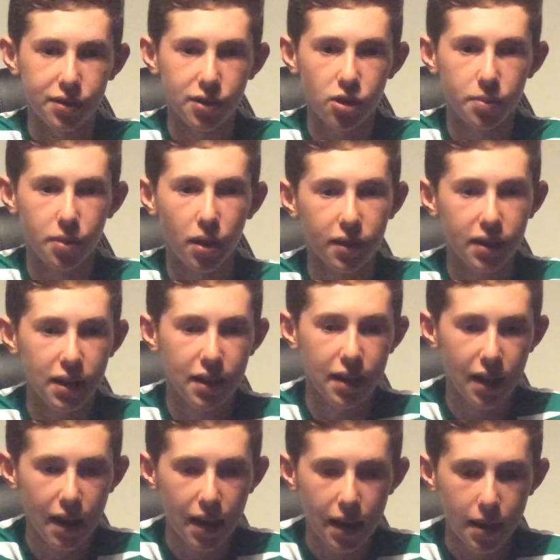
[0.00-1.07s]
super. I
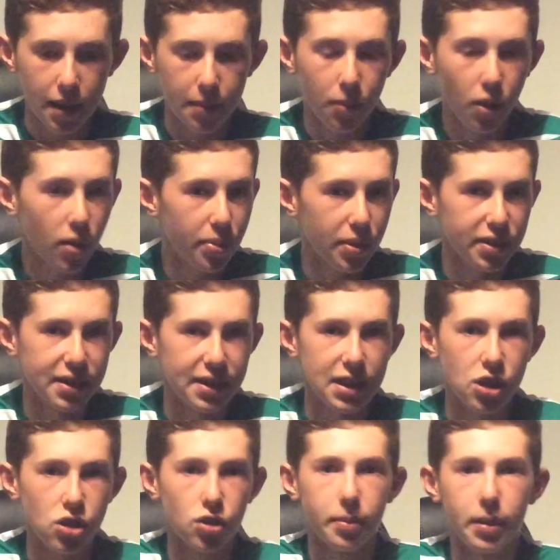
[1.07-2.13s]
think in my opinion
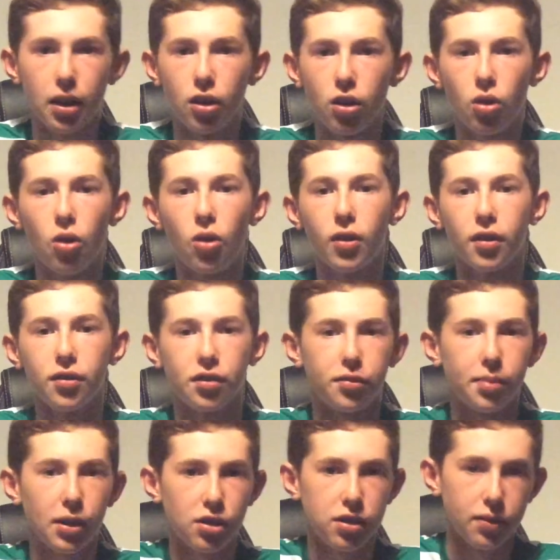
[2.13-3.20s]
he should be on corners,
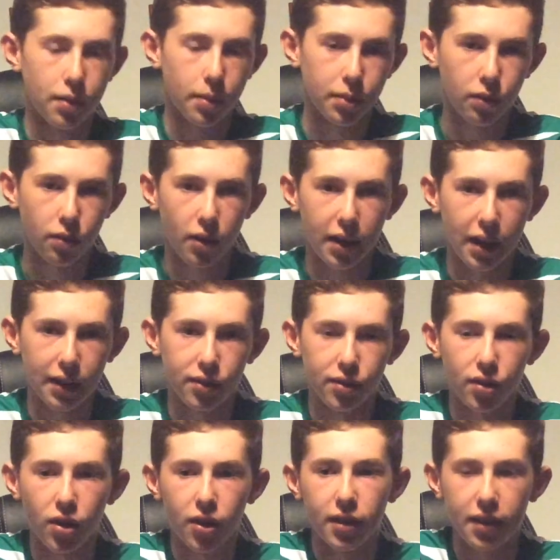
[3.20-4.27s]
especially from the right hand
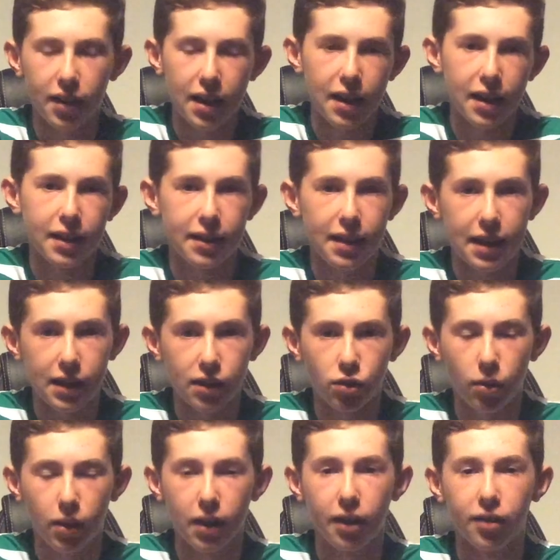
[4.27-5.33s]
side, the
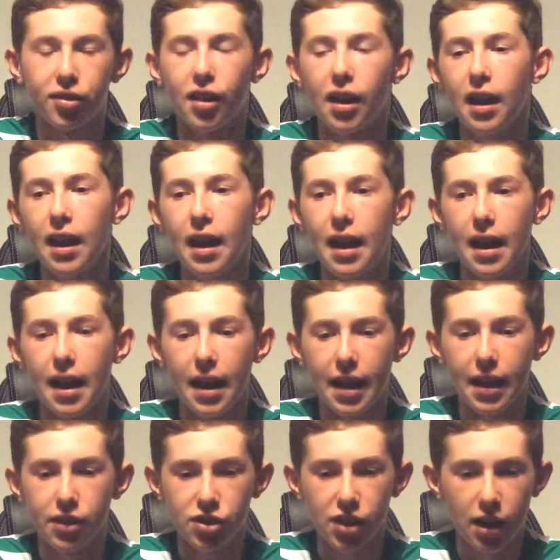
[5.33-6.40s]
in-swingers.
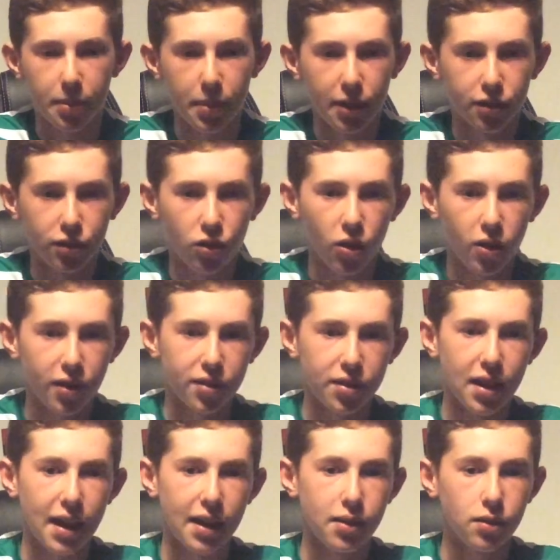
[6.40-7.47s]
Jack Byrne's corners
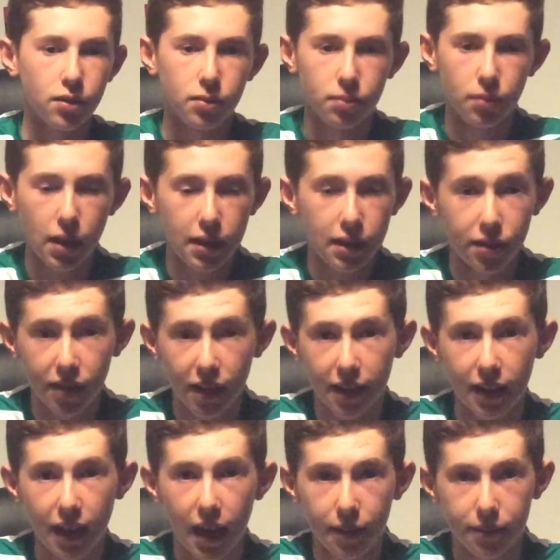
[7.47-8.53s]
today, in the
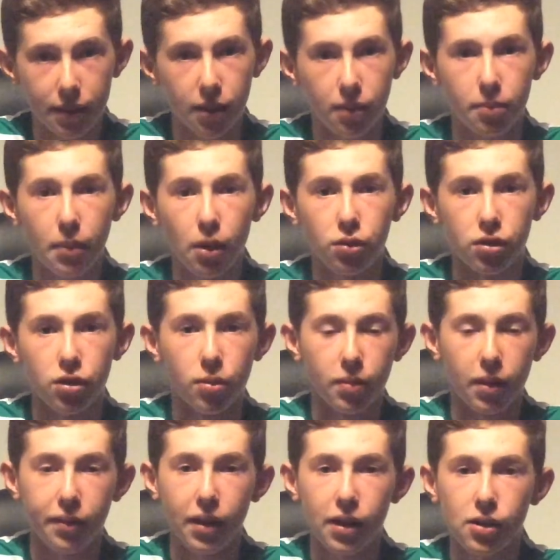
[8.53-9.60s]
second half most of them
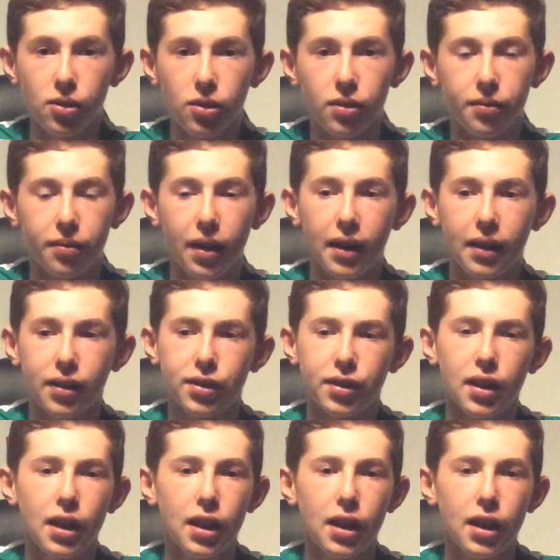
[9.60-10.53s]
were very good in fairness.